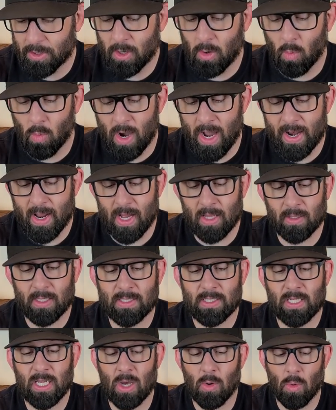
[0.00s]
you know, why not?
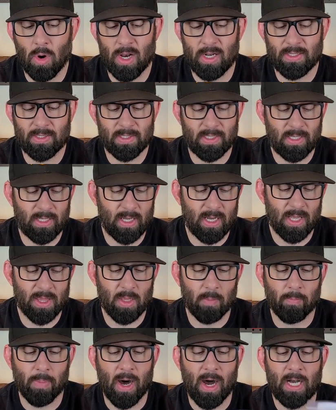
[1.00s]
Let's get one. It's the, uh,
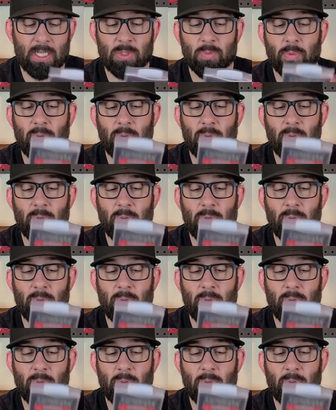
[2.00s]
the Boss